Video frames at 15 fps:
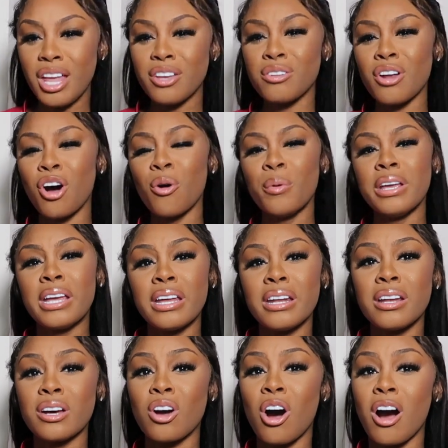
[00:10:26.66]
you know, we get
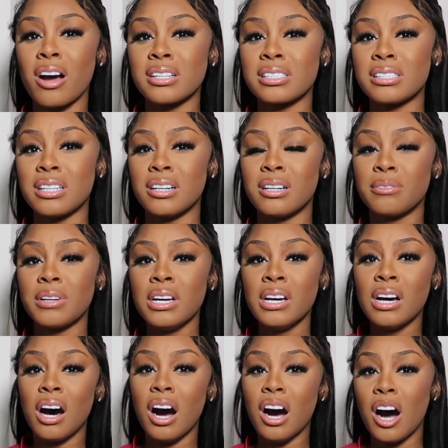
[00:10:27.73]
in the car and stuff
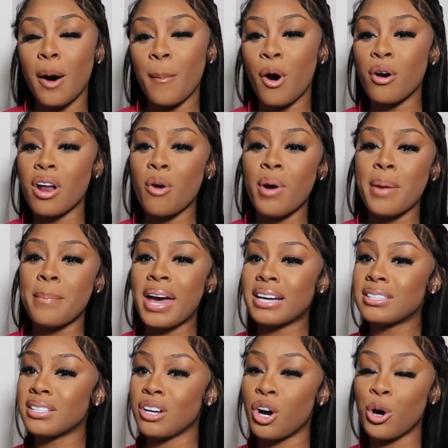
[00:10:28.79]
on our way
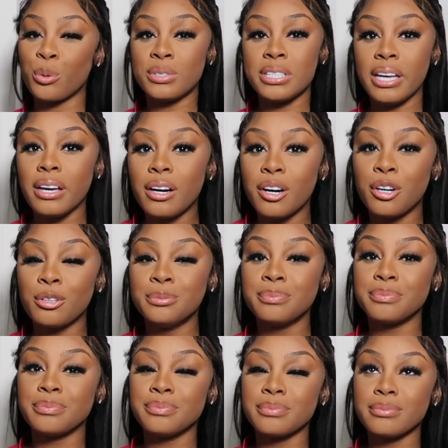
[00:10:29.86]
back to the
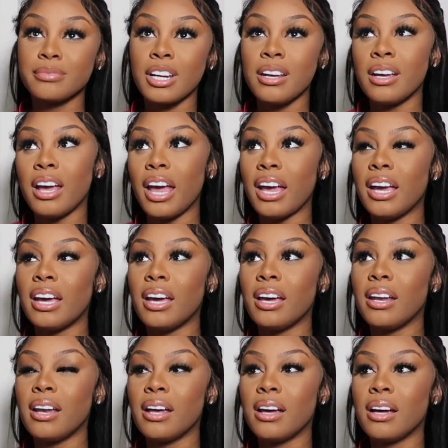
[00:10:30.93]
hotel.
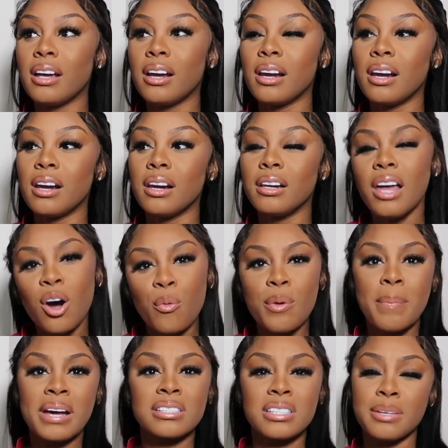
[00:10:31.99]
And yeah,
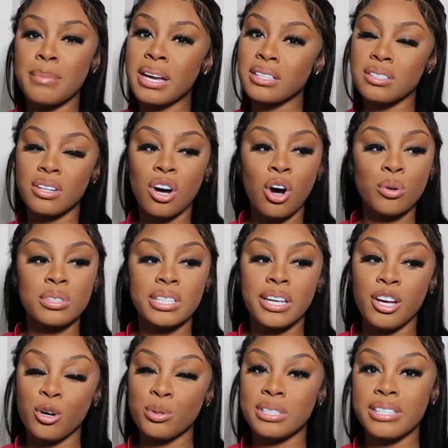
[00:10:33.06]
we basically make it to the
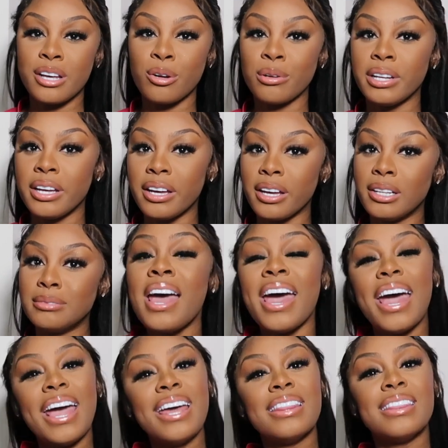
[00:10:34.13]
hotel, settle in.
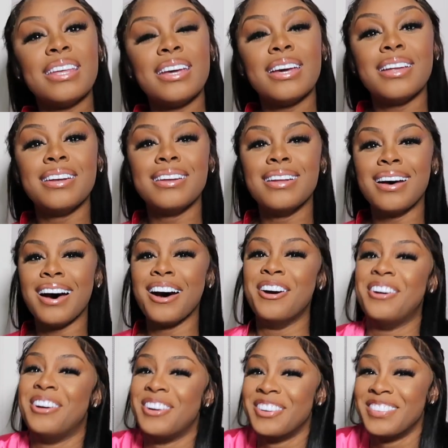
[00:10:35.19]
And then,
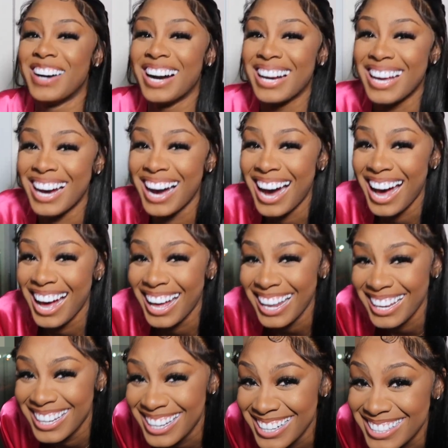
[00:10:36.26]
oh my
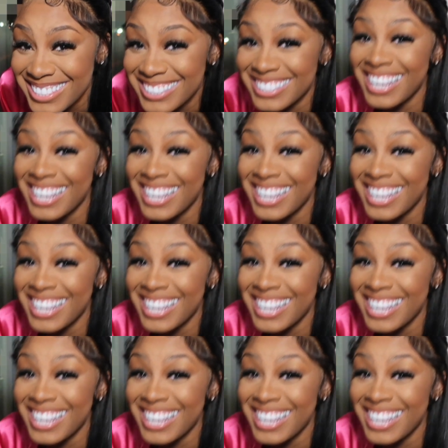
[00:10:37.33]
God, this